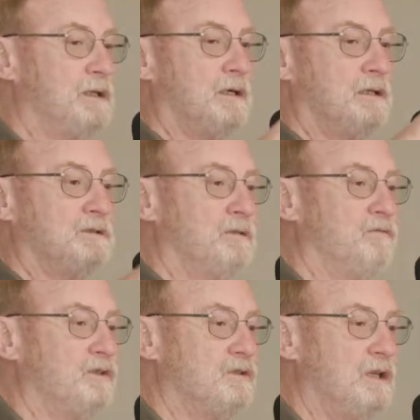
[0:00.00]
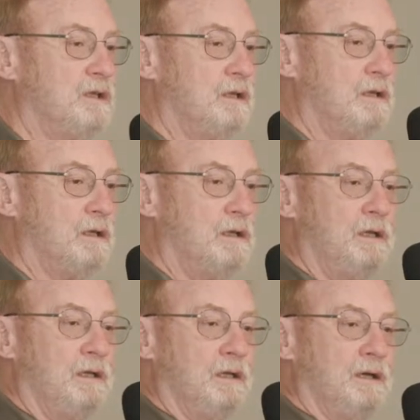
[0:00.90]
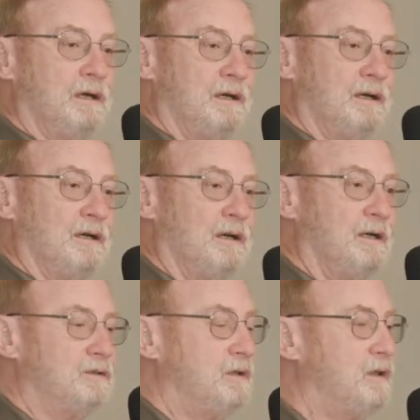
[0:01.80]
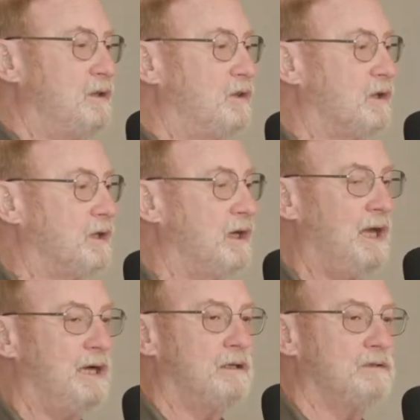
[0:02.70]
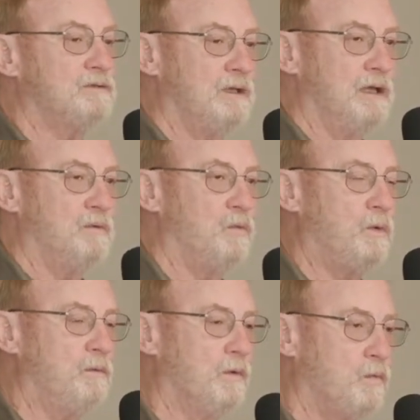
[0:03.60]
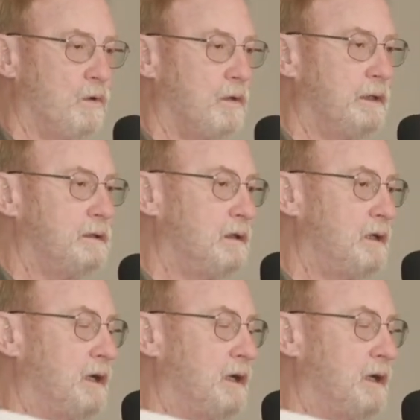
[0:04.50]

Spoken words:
because of the sinking underneath the canals, and we were worried